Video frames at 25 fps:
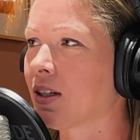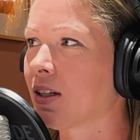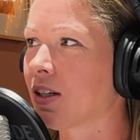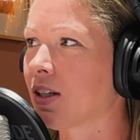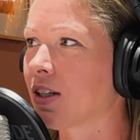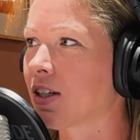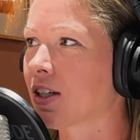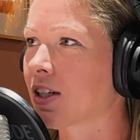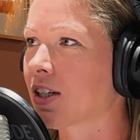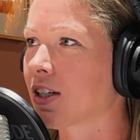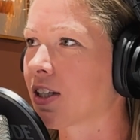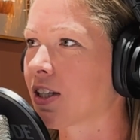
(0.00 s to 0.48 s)

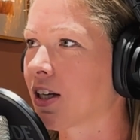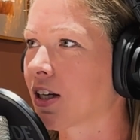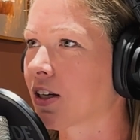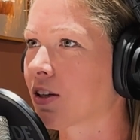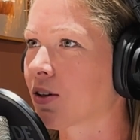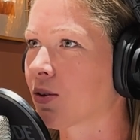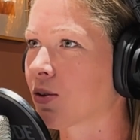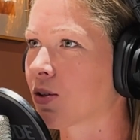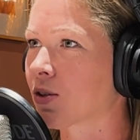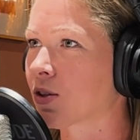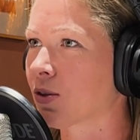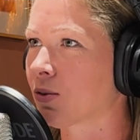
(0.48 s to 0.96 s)

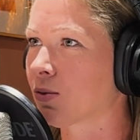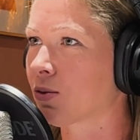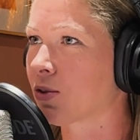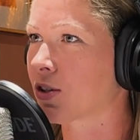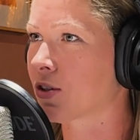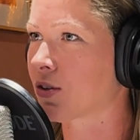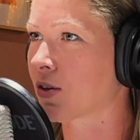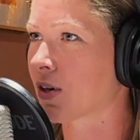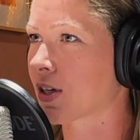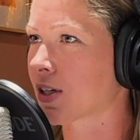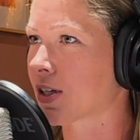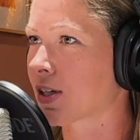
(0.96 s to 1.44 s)
signals of
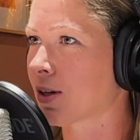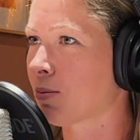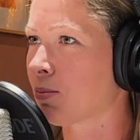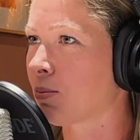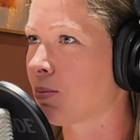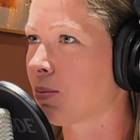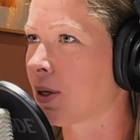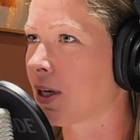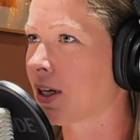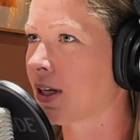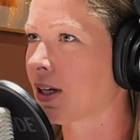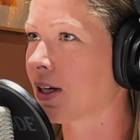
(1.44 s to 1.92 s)
stress and
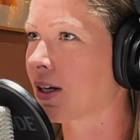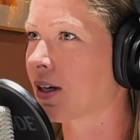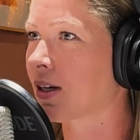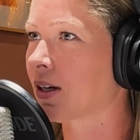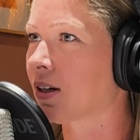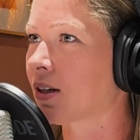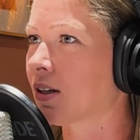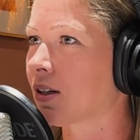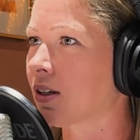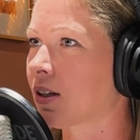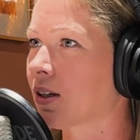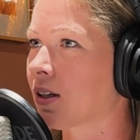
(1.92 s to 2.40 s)

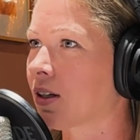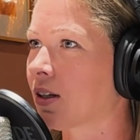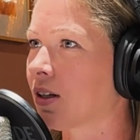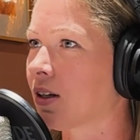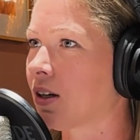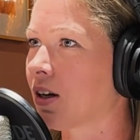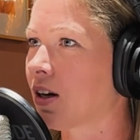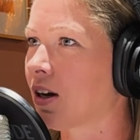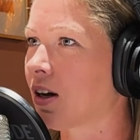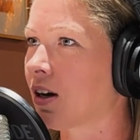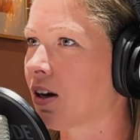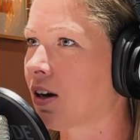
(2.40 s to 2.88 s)
pain
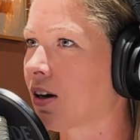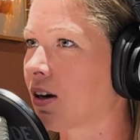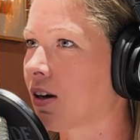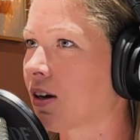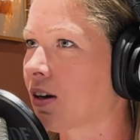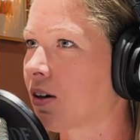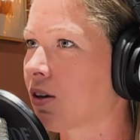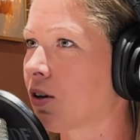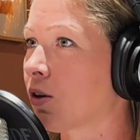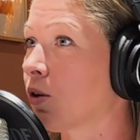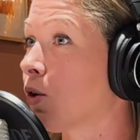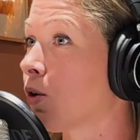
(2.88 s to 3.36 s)

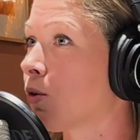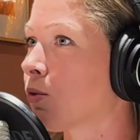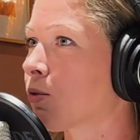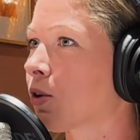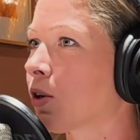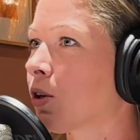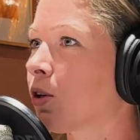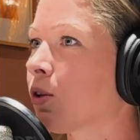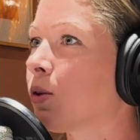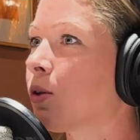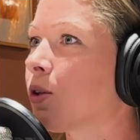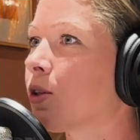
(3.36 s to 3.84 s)
are
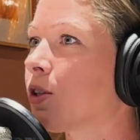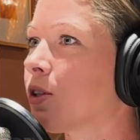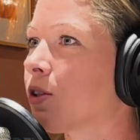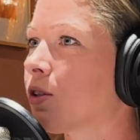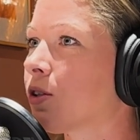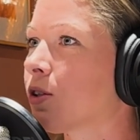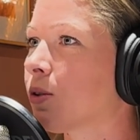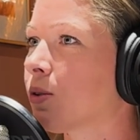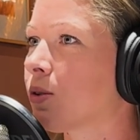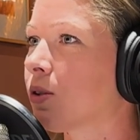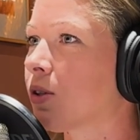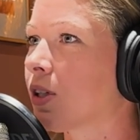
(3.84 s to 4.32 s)
overlooked,
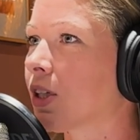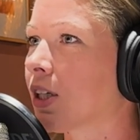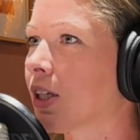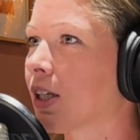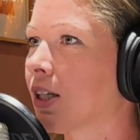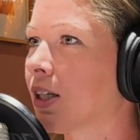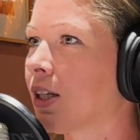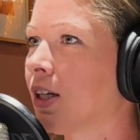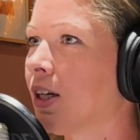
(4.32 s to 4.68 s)
so to say.